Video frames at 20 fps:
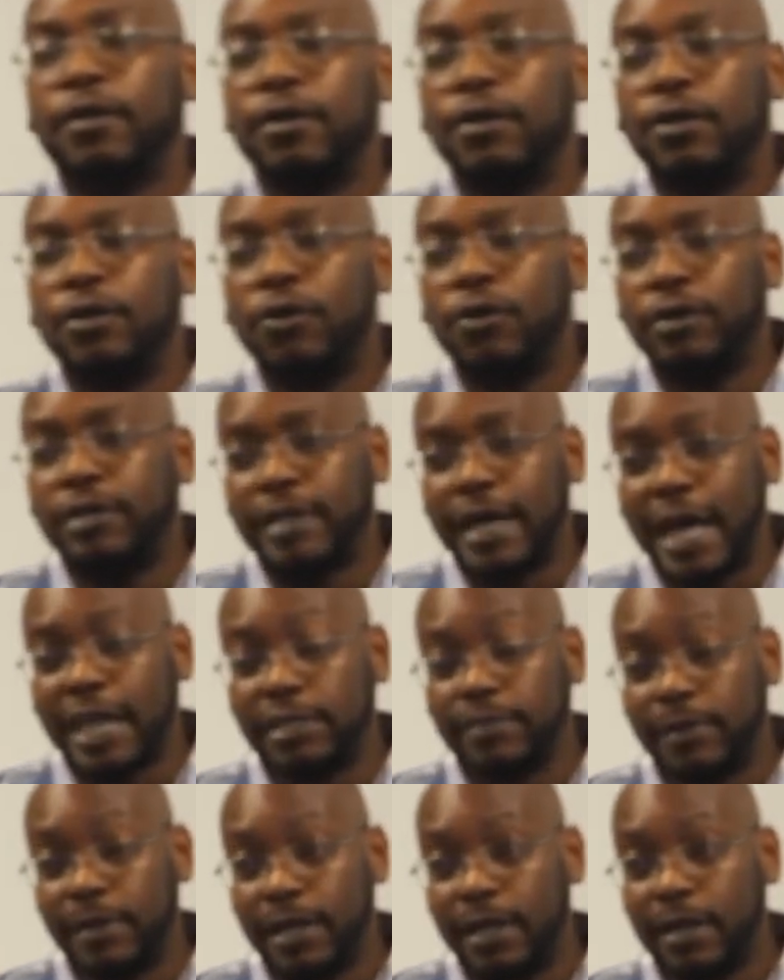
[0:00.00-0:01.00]
Your
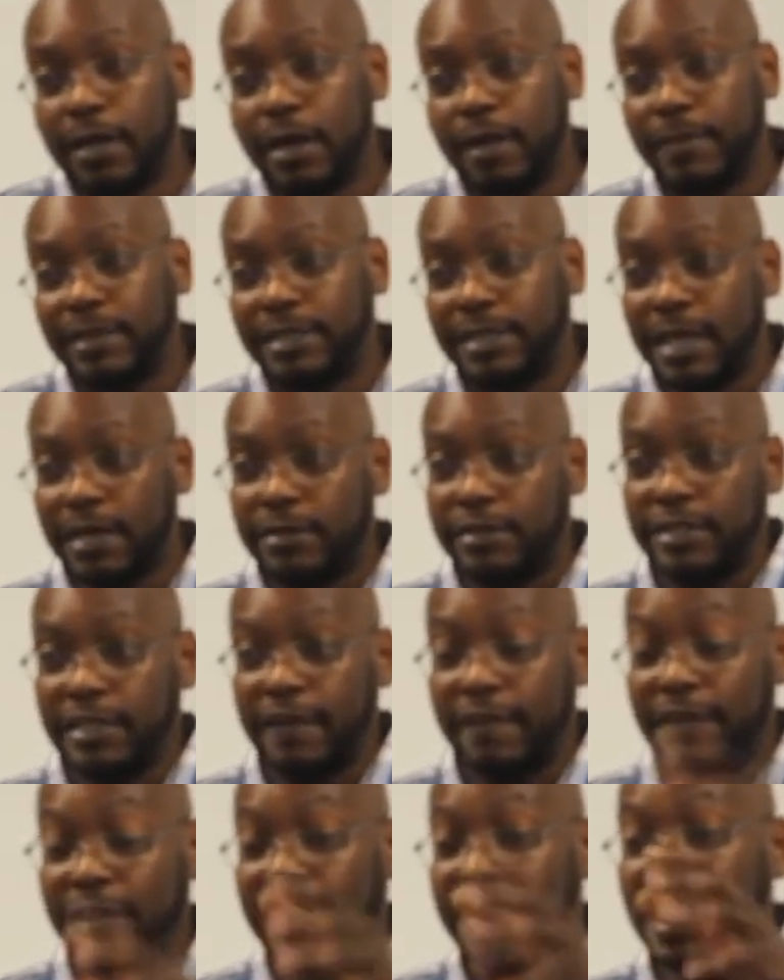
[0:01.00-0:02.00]
taxable income is now
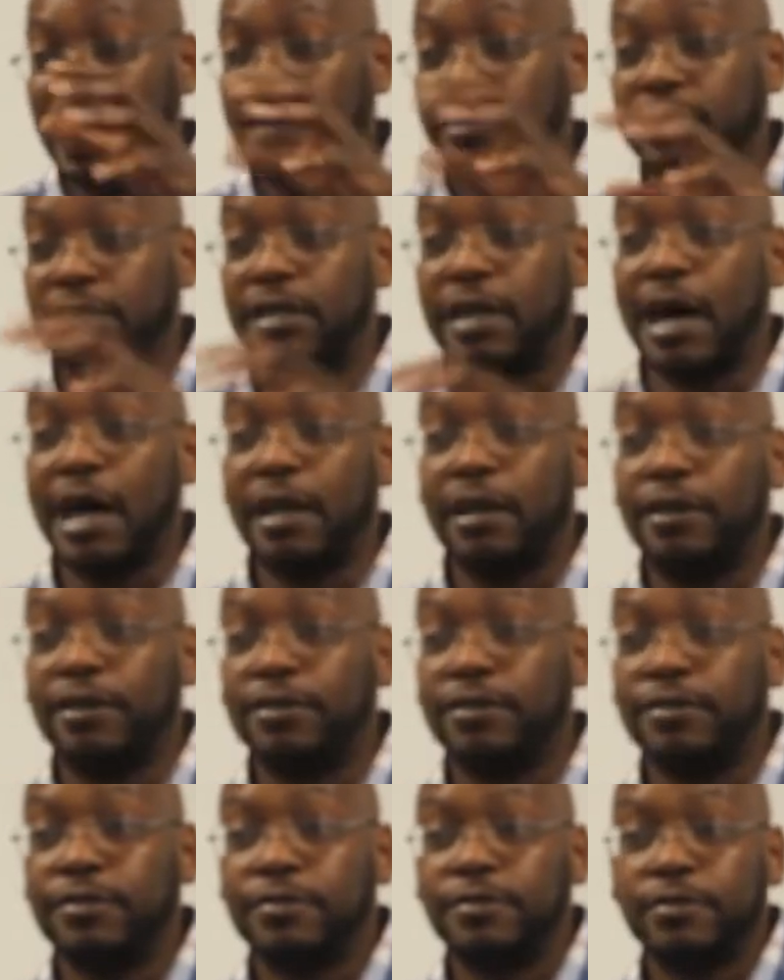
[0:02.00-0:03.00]

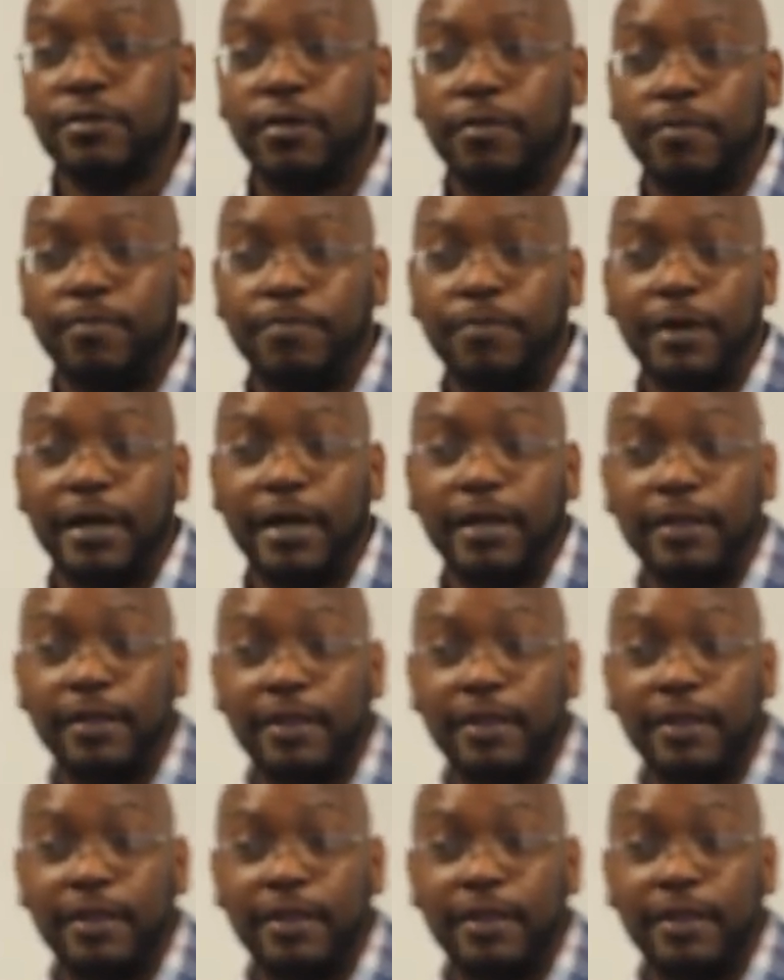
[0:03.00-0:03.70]
$70,000, but